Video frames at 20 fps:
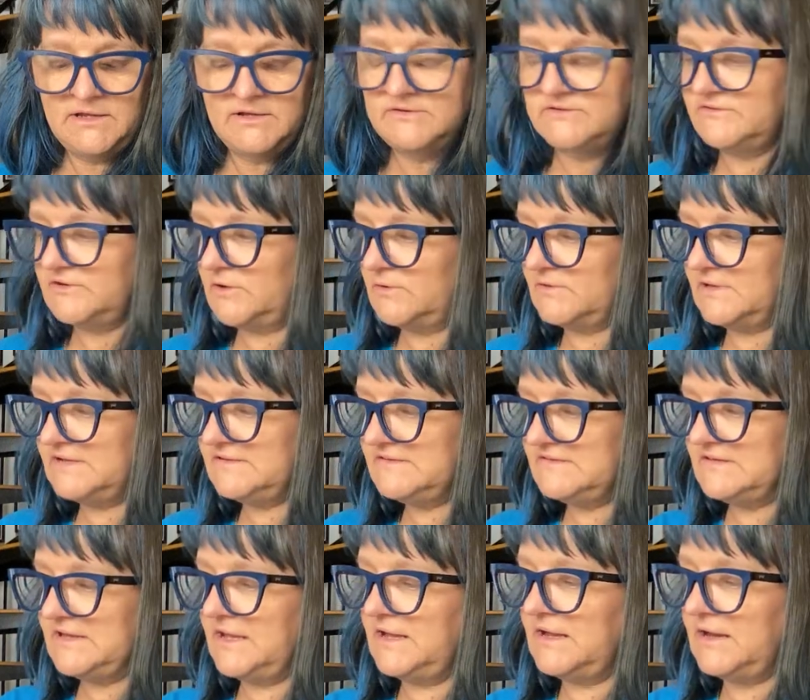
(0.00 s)
So let's
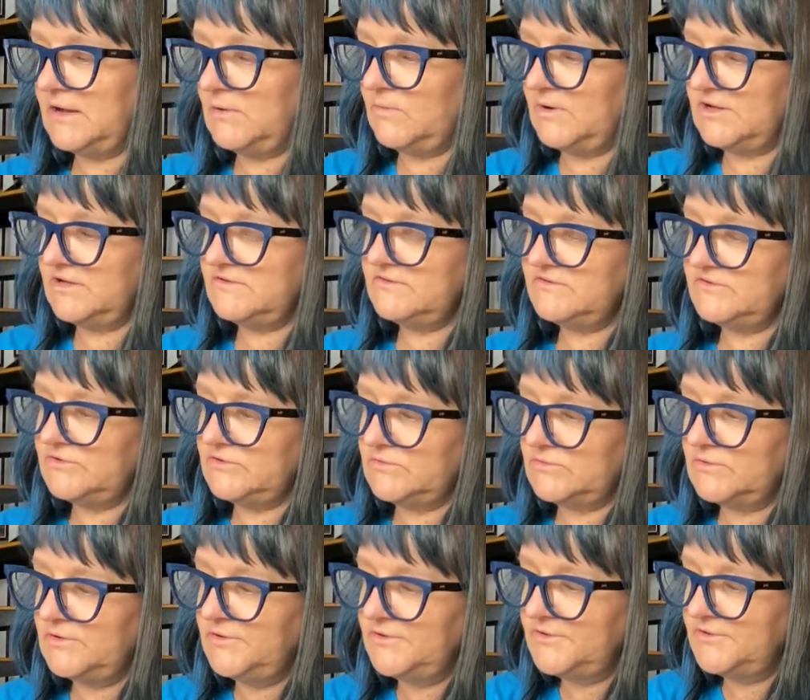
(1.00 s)
say I want to
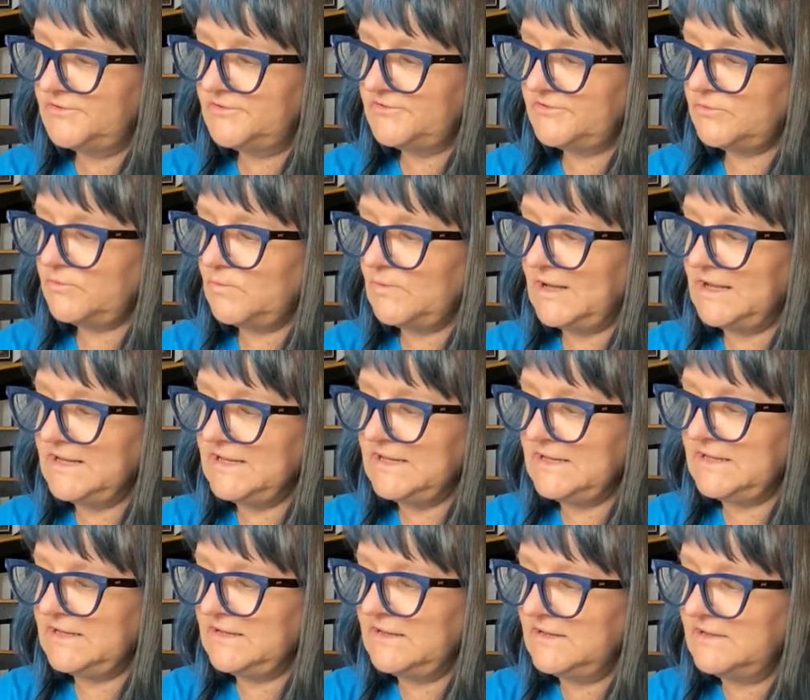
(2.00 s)
do
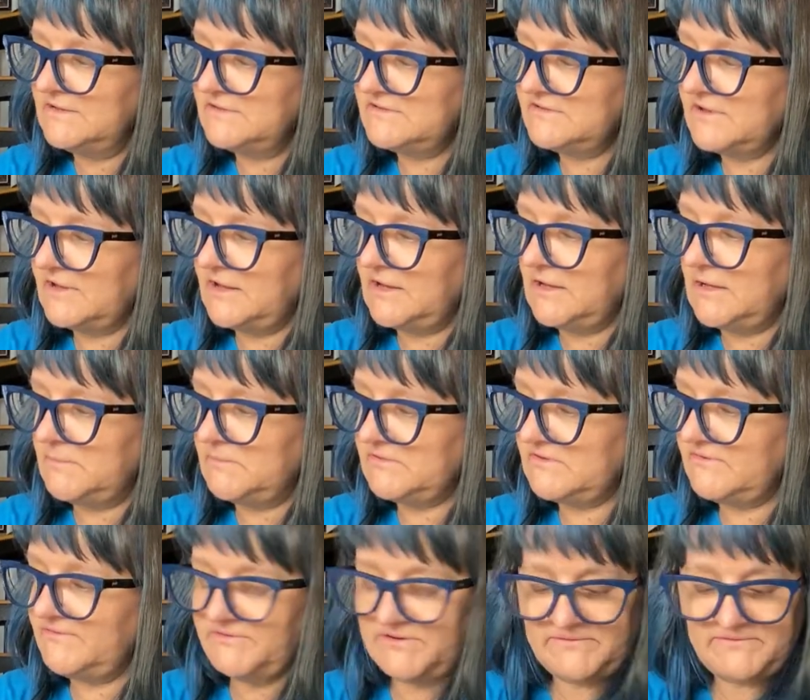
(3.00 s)
20
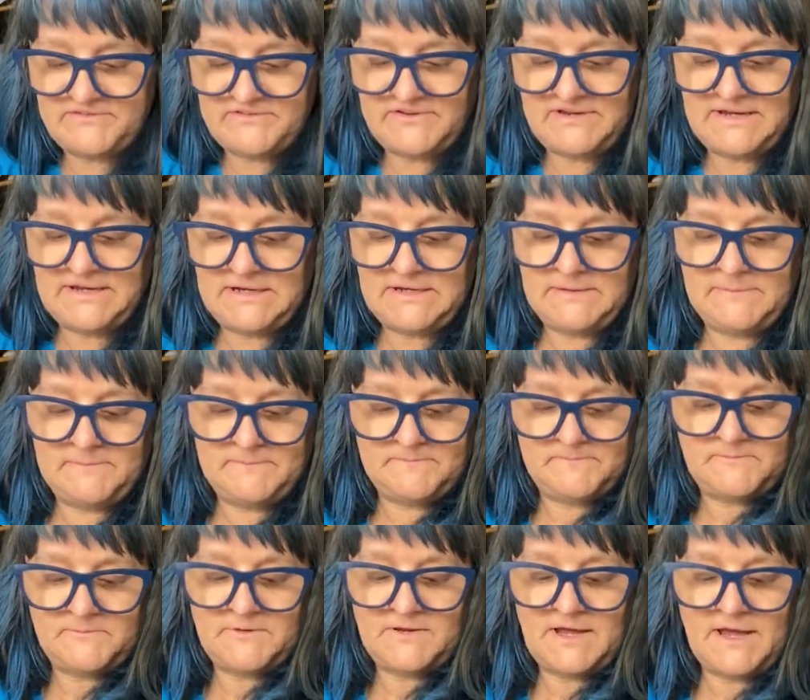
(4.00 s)
times 15.
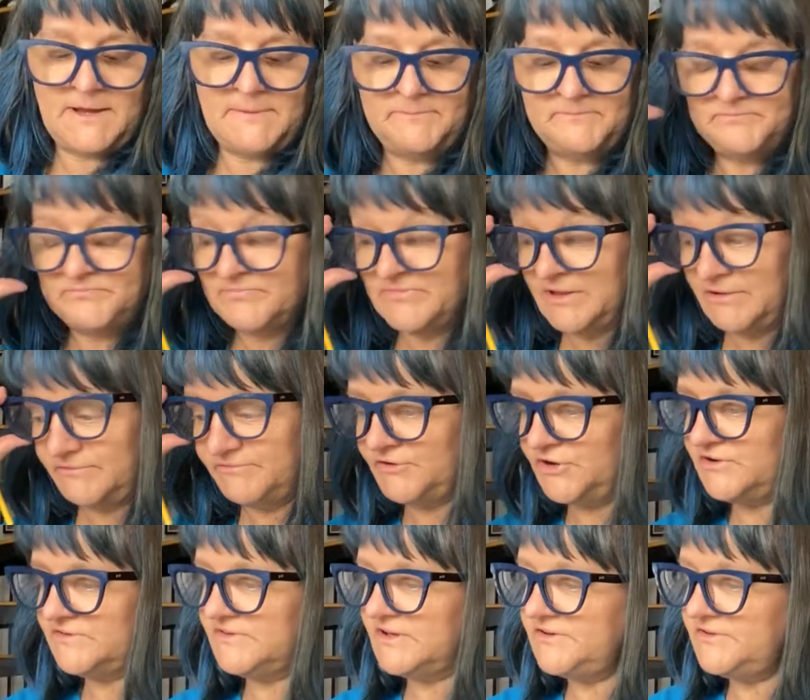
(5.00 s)
Okay.
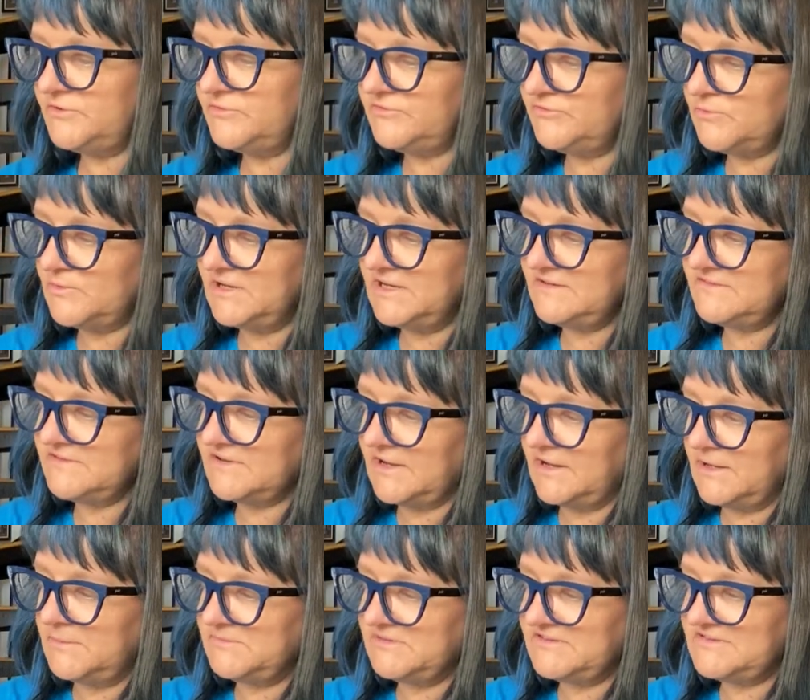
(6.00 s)
First I do 20
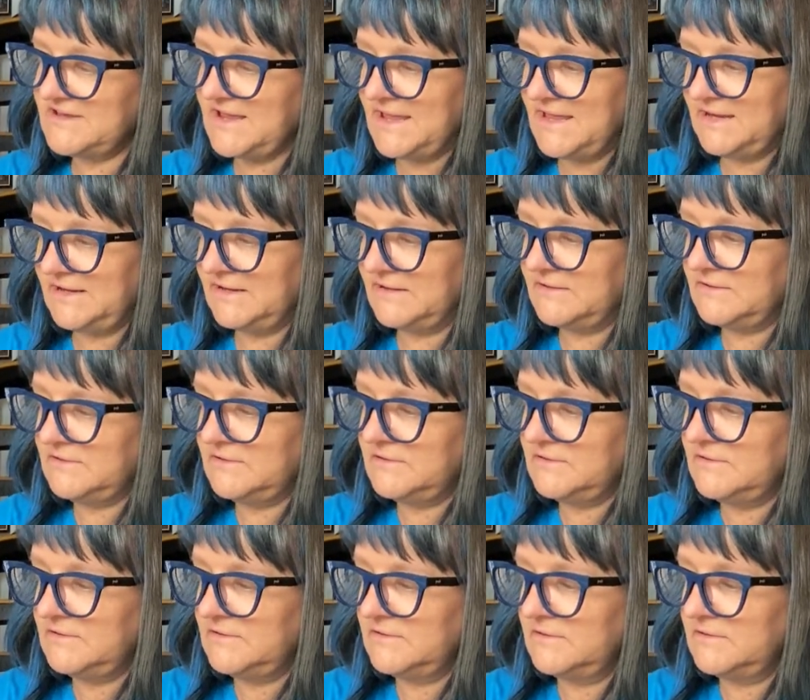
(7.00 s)
times 10,
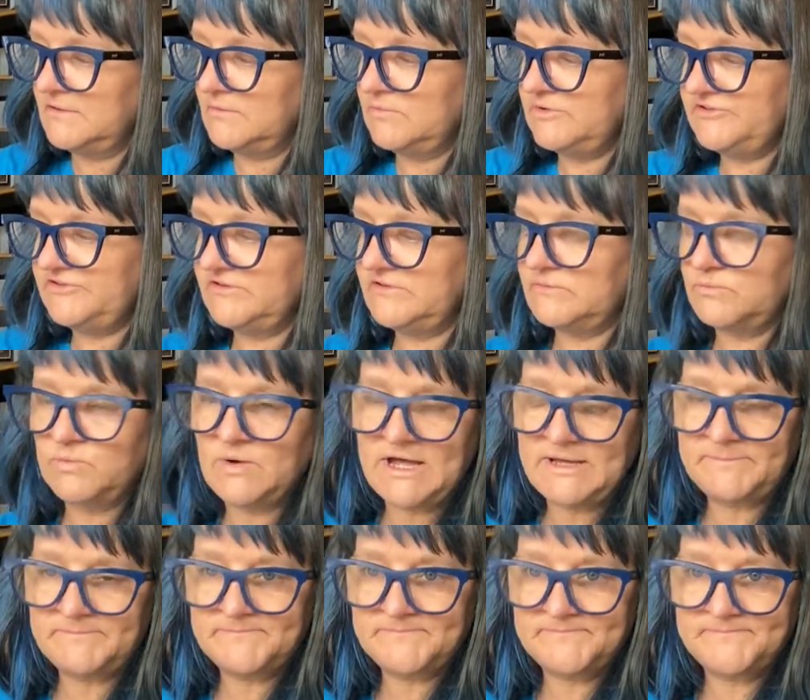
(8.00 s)
which is what?
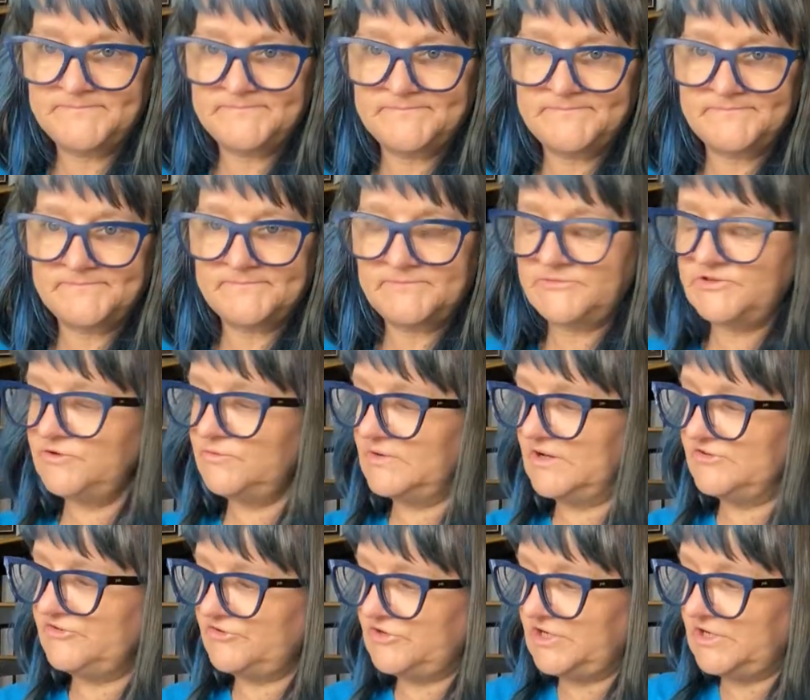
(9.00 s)

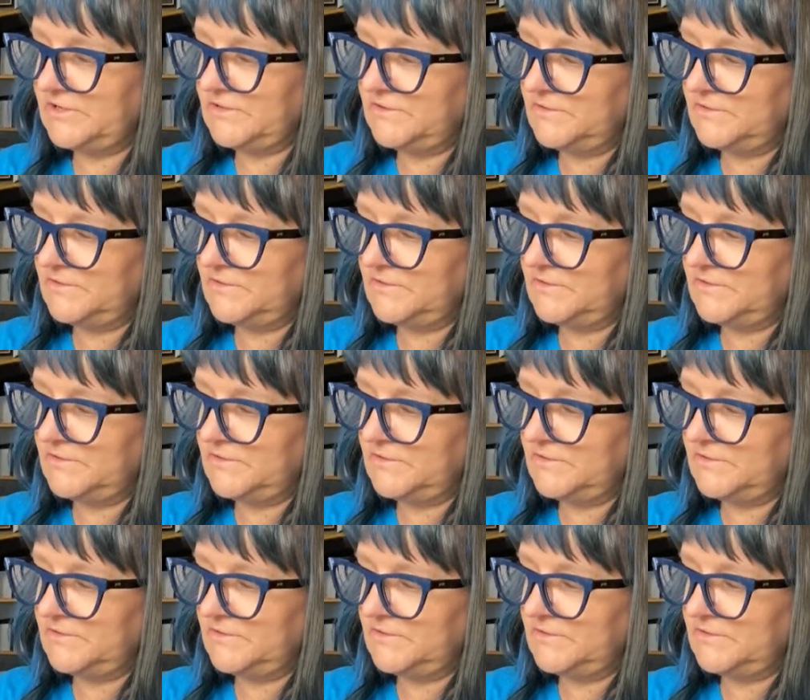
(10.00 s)
200.